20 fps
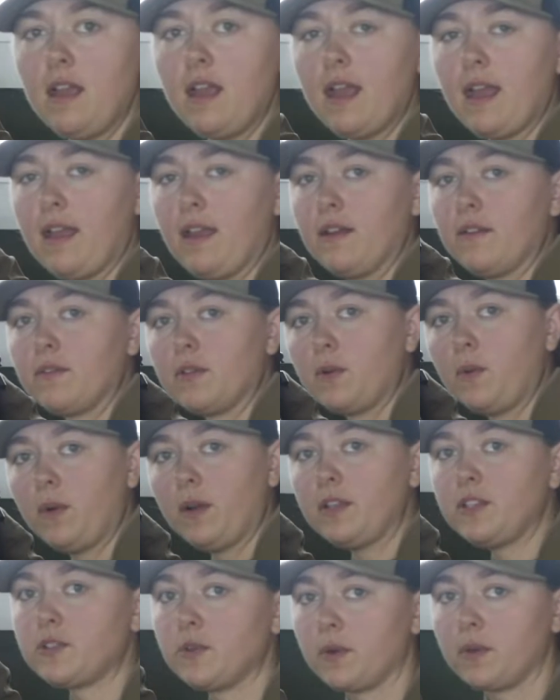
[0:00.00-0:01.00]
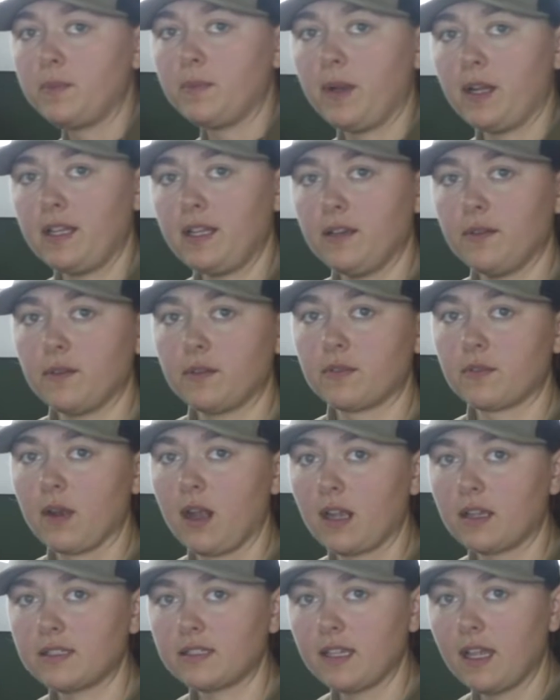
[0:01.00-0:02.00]
Hey everyone, Jordan Budd here with
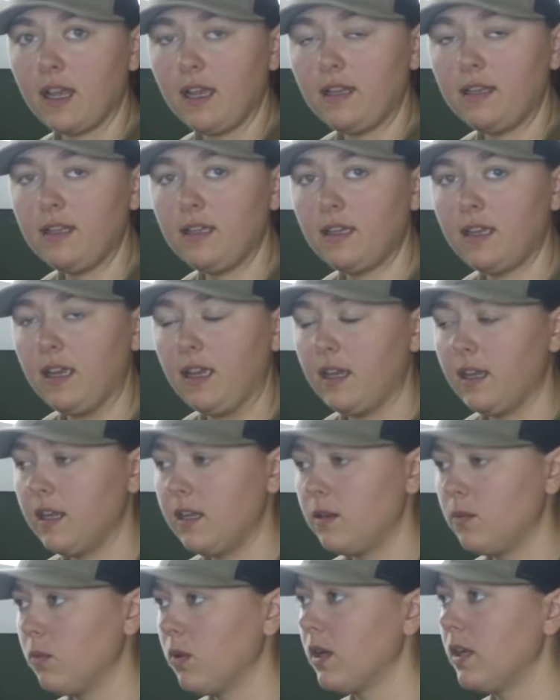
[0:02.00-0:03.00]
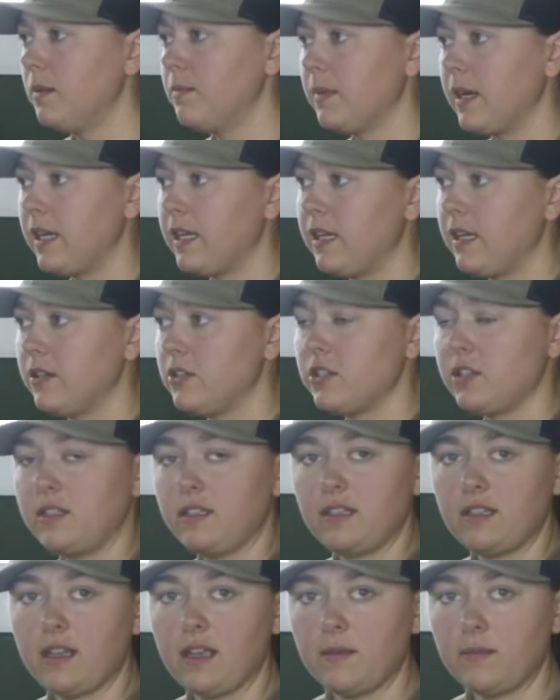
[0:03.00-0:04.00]
Rock Slide, and we're in my kitchen
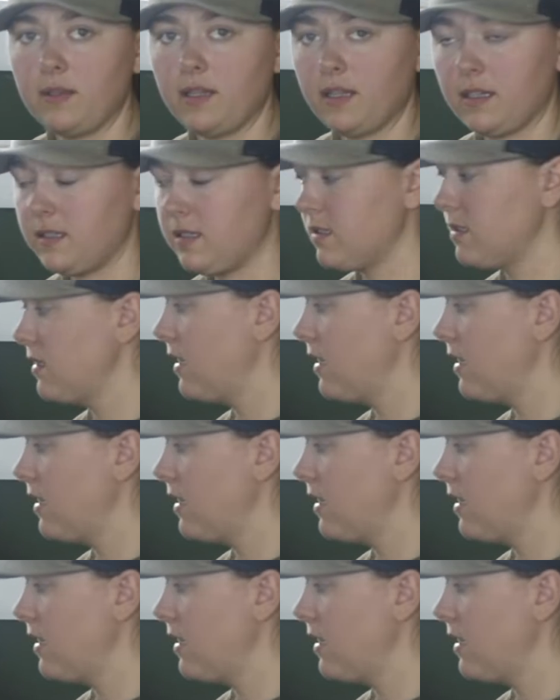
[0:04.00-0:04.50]
today because it's